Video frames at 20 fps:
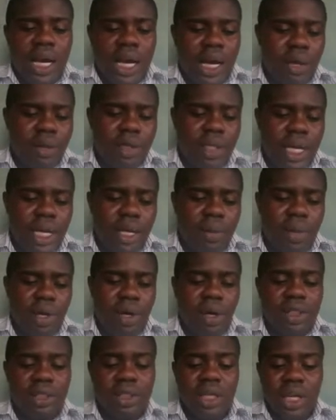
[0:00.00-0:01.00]
out there
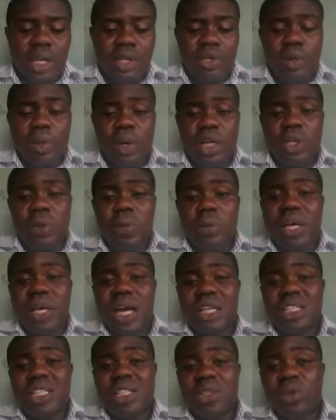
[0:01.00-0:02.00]
because nobody will be
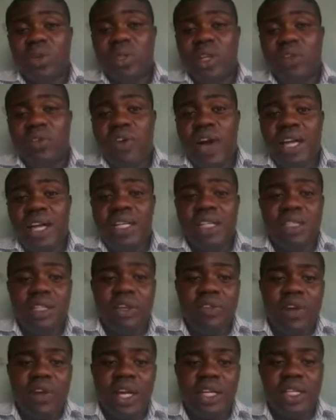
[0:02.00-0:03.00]
asking you to define this,
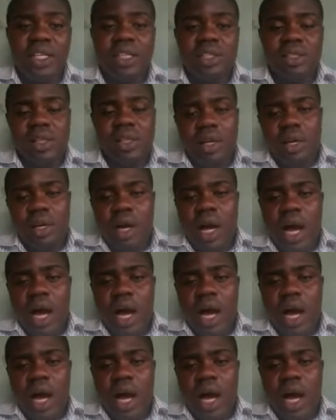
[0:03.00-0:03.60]
define this.